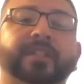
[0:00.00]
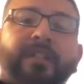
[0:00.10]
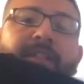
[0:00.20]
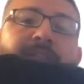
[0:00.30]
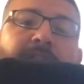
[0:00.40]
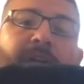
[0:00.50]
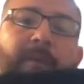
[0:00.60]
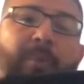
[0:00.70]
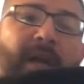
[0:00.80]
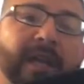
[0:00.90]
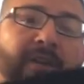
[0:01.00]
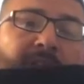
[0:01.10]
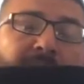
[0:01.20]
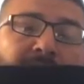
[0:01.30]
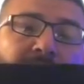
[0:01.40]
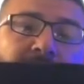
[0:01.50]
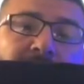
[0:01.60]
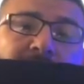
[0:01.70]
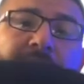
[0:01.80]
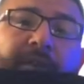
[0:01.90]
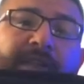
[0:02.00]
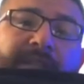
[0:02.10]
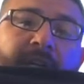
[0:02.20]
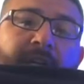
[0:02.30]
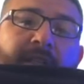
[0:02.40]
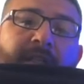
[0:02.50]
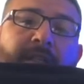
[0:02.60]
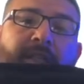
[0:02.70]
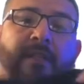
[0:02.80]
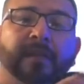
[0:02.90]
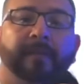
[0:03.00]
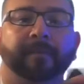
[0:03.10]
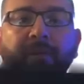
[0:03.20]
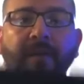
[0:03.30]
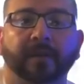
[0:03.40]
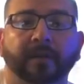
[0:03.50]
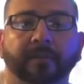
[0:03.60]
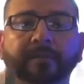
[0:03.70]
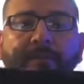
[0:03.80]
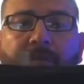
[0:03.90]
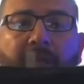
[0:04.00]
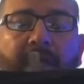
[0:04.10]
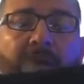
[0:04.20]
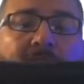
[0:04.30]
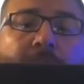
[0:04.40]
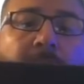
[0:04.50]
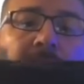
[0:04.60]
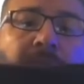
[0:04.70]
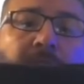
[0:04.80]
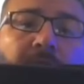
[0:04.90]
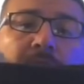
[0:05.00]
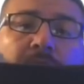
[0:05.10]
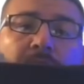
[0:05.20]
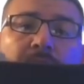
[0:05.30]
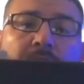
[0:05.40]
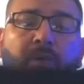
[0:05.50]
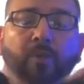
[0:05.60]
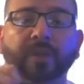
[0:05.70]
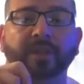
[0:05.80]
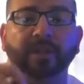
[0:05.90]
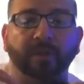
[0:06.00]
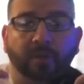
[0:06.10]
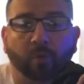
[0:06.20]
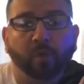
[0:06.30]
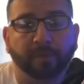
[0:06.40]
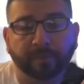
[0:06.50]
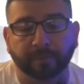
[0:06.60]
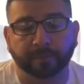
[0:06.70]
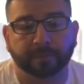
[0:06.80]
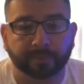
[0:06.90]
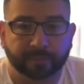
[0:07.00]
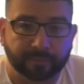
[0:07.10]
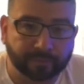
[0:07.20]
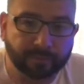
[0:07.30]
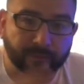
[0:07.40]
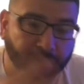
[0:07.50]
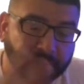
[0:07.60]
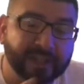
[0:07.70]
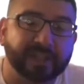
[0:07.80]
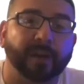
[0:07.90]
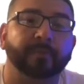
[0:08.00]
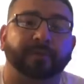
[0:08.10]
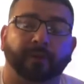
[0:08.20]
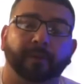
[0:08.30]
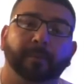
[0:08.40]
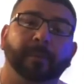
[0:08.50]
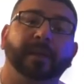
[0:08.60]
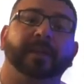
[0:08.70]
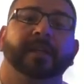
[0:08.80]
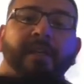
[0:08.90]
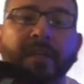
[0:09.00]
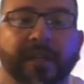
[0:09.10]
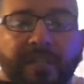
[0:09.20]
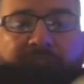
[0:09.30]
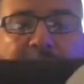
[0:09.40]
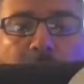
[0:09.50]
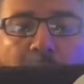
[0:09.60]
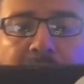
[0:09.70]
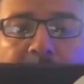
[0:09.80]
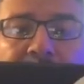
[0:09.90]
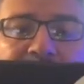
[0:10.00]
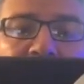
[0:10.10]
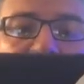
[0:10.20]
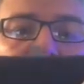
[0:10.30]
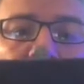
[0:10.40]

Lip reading: is a play on a different design. And a lot of you might know what the wolf face comes from. But this is a wolf face. And if you